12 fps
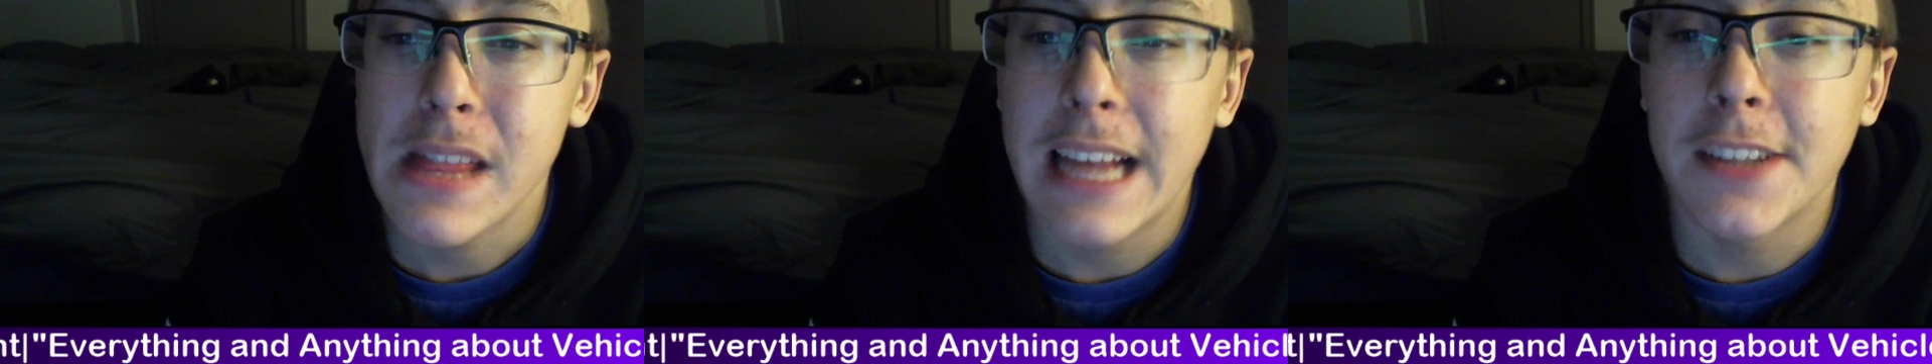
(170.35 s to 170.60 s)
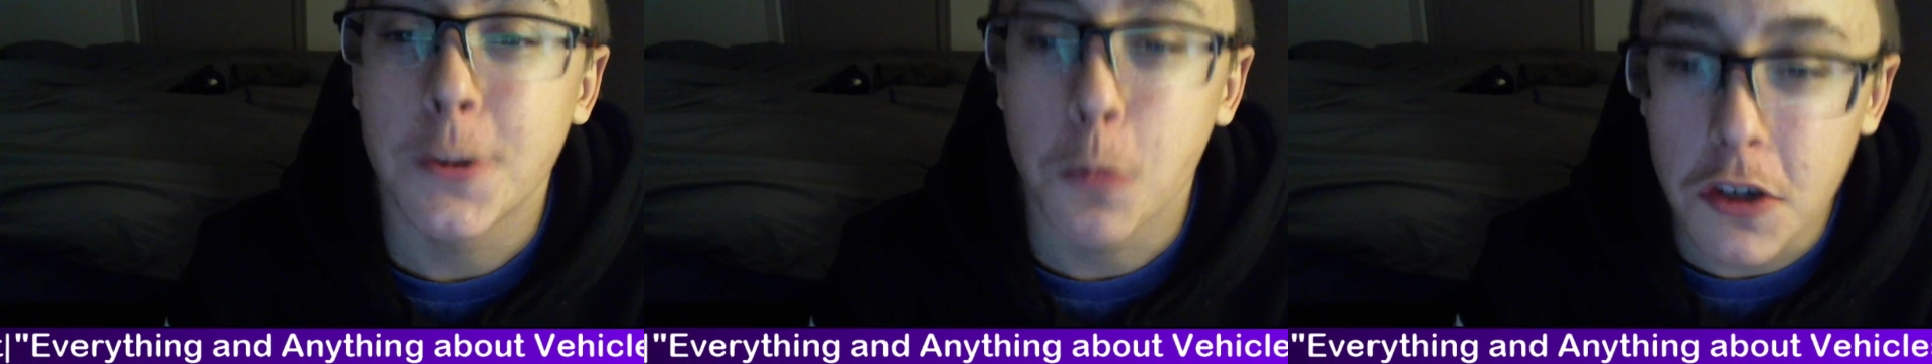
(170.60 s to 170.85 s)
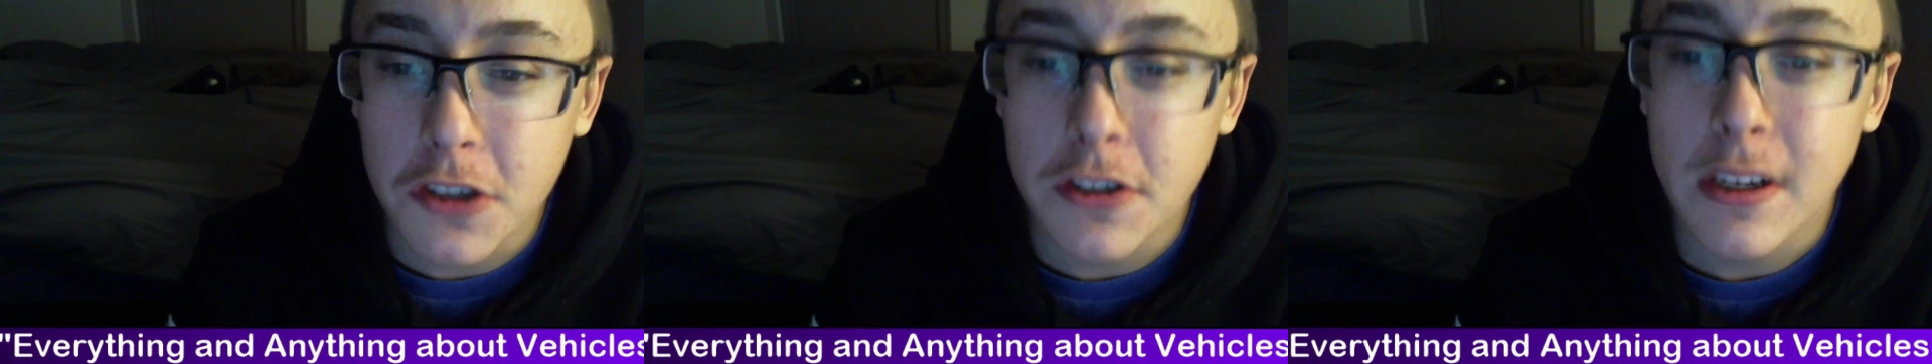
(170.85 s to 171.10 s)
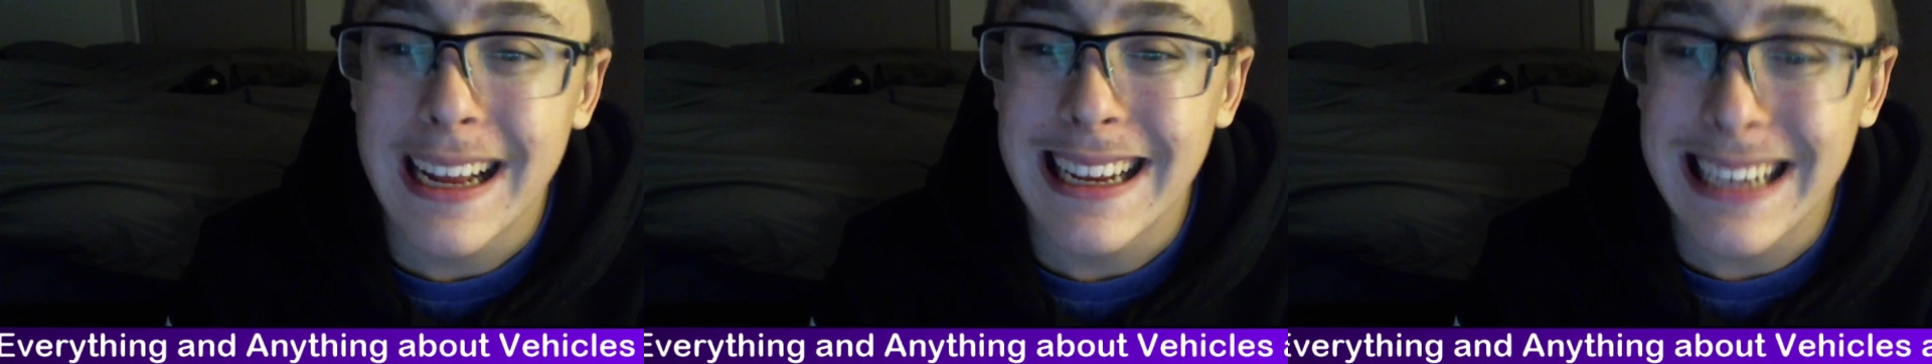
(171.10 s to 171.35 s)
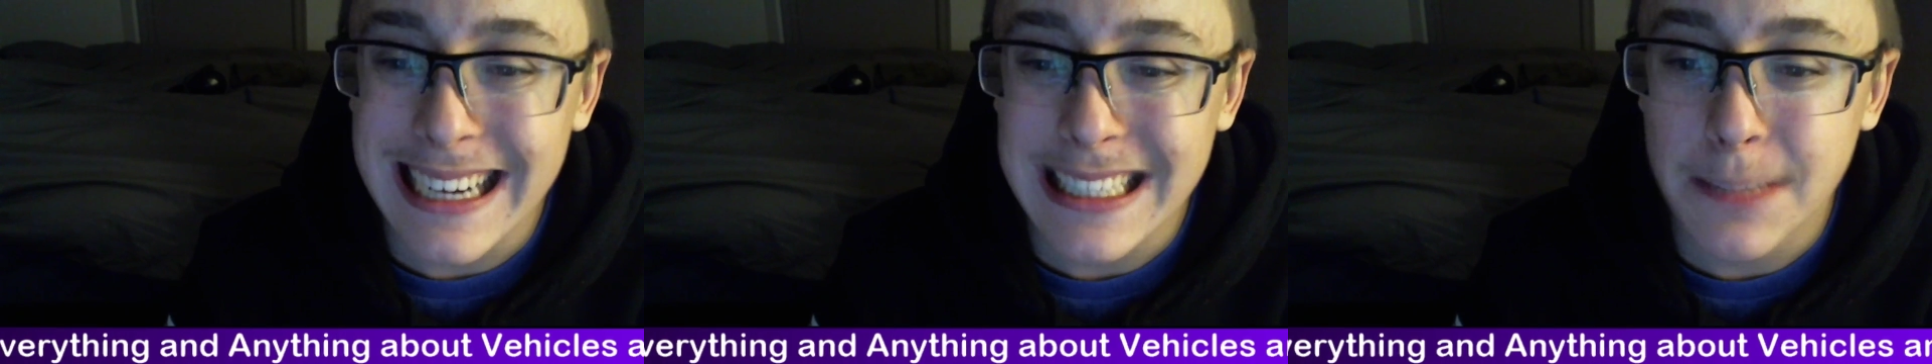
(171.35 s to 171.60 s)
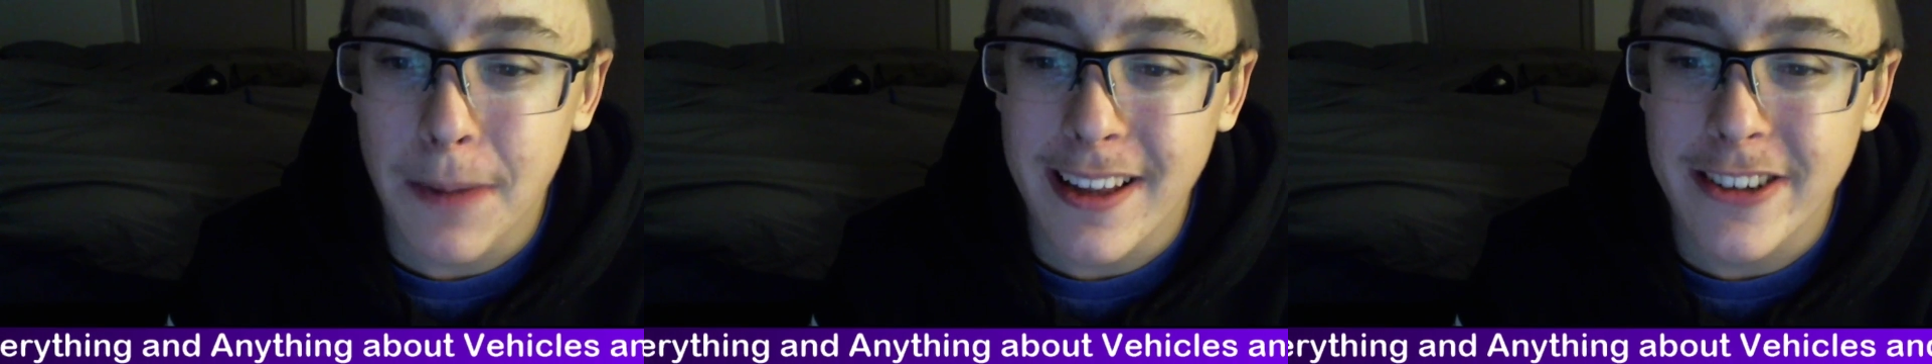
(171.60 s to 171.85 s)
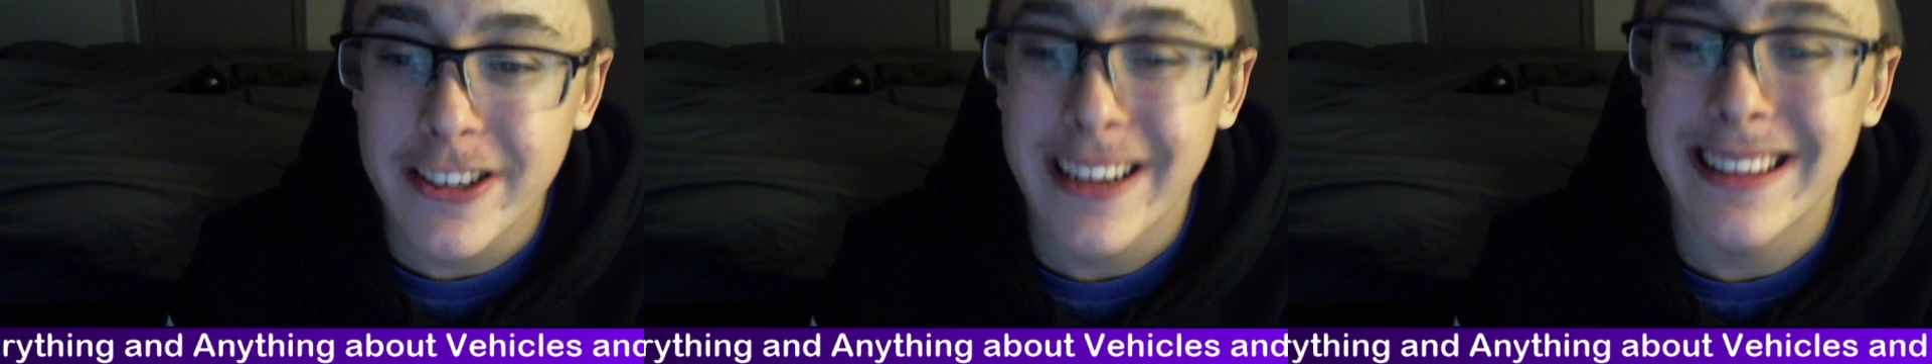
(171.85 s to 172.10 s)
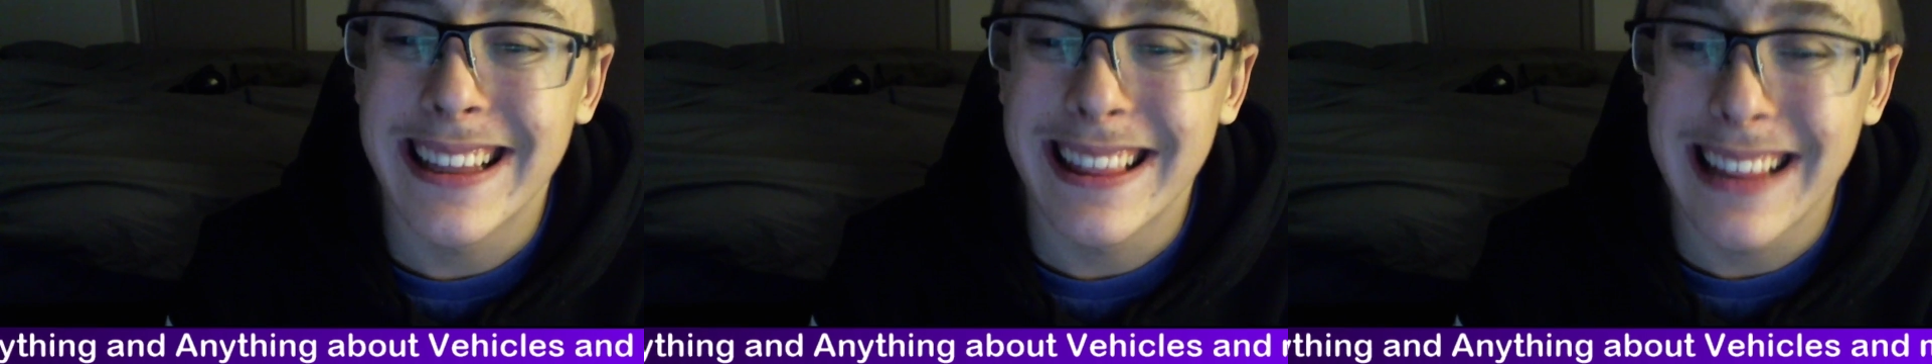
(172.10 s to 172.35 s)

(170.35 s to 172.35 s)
it's worse gas mileage than